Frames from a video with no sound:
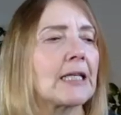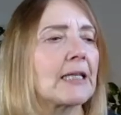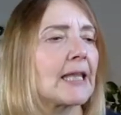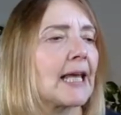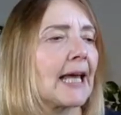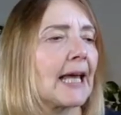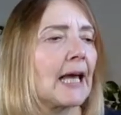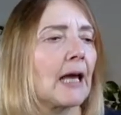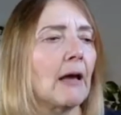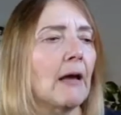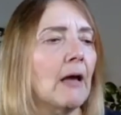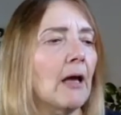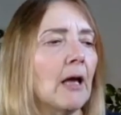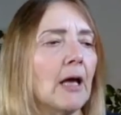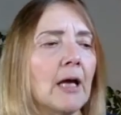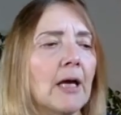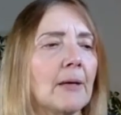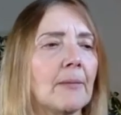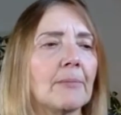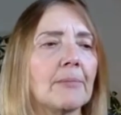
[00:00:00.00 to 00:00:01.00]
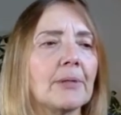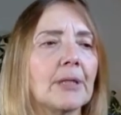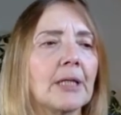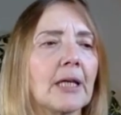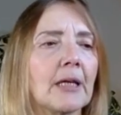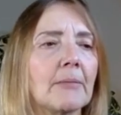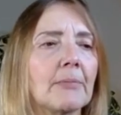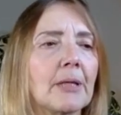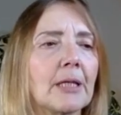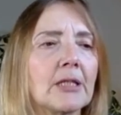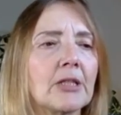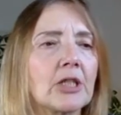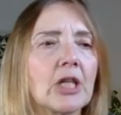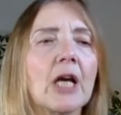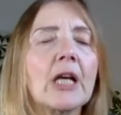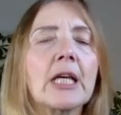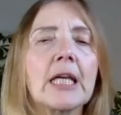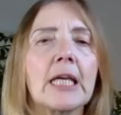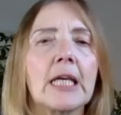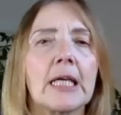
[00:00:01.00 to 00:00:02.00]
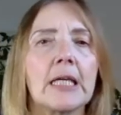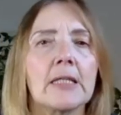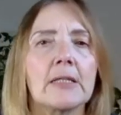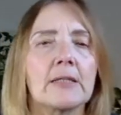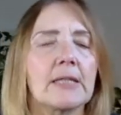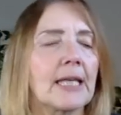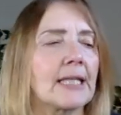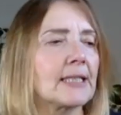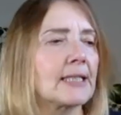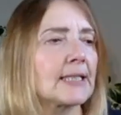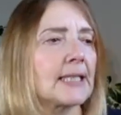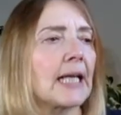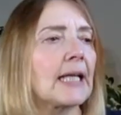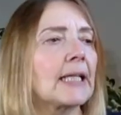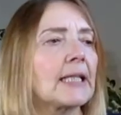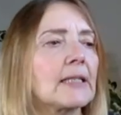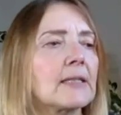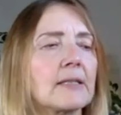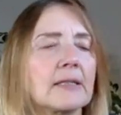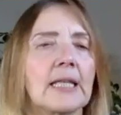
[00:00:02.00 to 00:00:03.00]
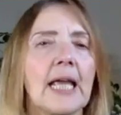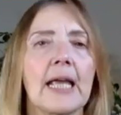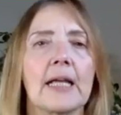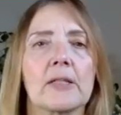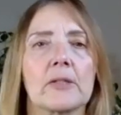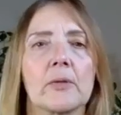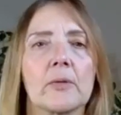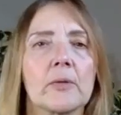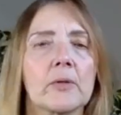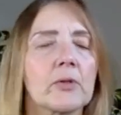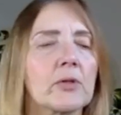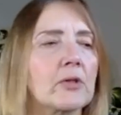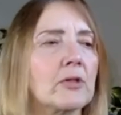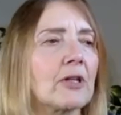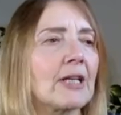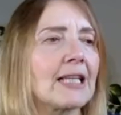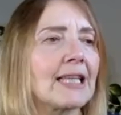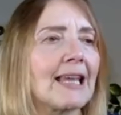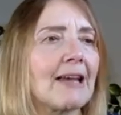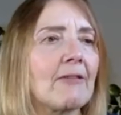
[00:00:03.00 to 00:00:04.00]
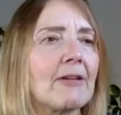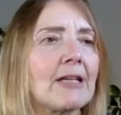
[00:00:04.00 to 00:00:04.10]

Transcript: They're junkies. They're selling sex on the street. They're